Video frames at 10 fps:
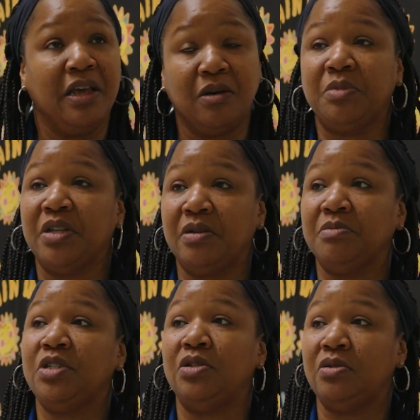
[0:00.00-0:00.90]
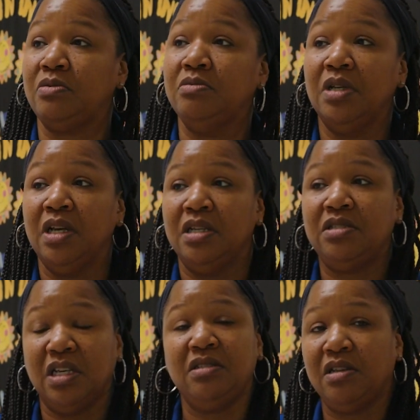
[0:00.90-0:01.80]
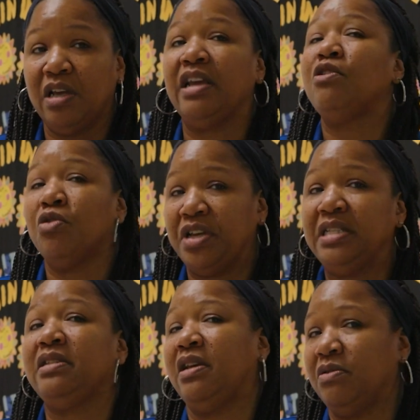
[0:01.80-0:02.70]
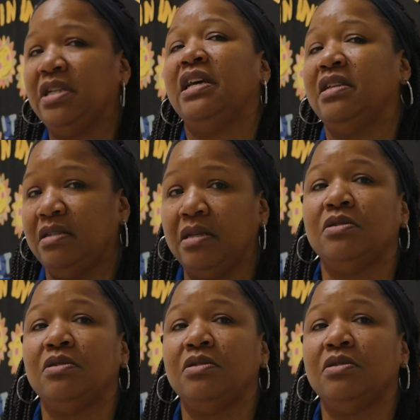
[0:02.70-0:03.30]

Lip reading: help them to just increase their testing